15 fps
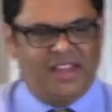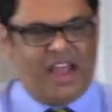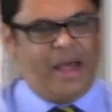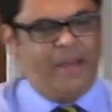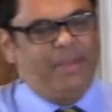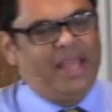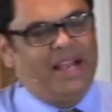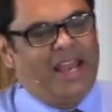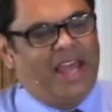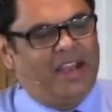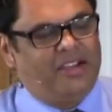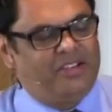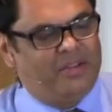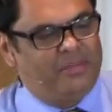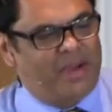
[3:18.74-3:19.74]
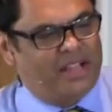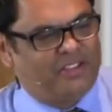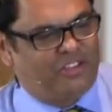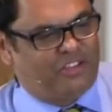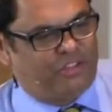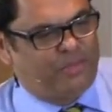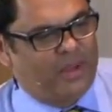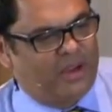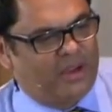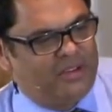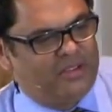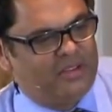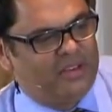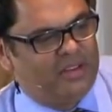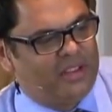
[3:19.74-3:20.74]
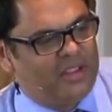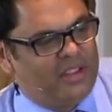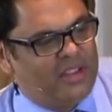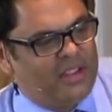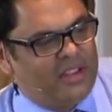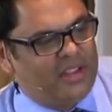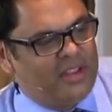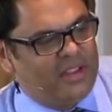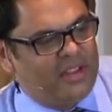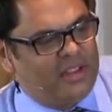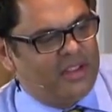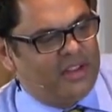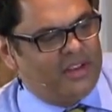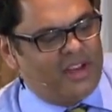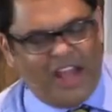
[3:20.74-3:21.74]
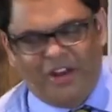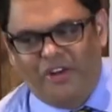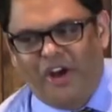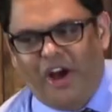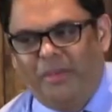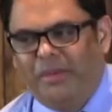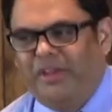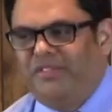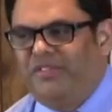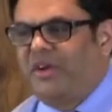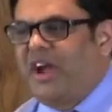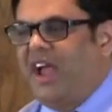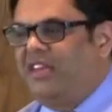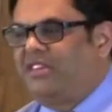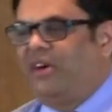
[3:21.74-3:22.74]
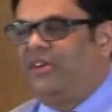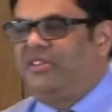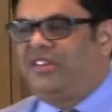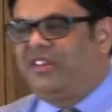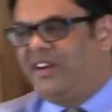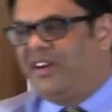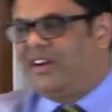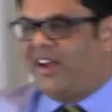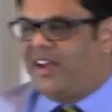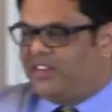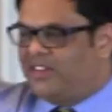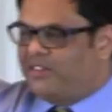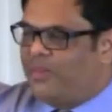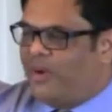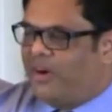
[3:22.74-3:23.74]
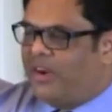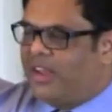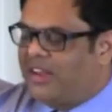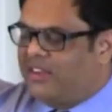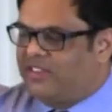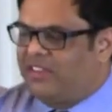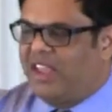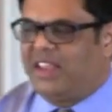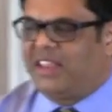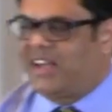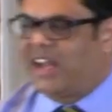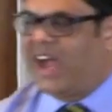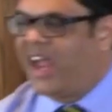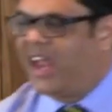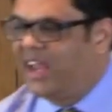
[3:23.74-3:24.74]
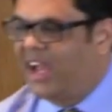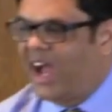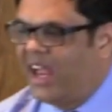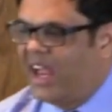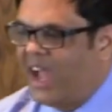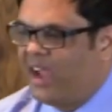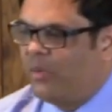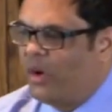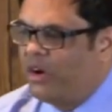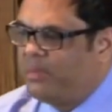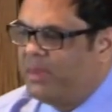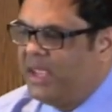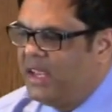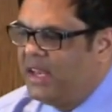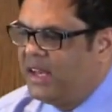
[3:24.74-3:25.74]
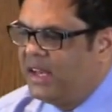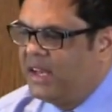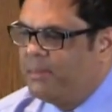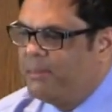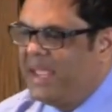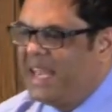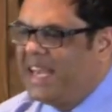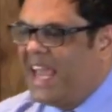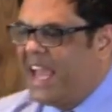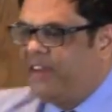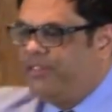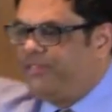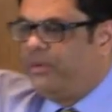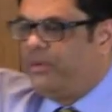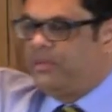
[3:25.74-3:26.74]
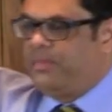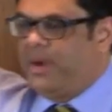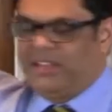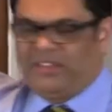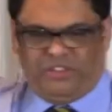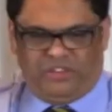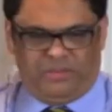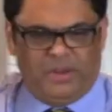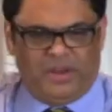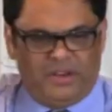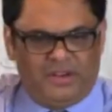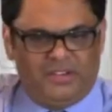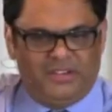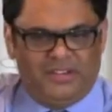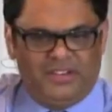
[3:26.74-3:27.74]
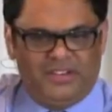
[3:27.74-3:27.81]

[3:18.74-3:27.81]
I'm being led by the Spirit. Now, I don't know how many of you guys out here this morning are saying that I want to be led forth by the Spirit.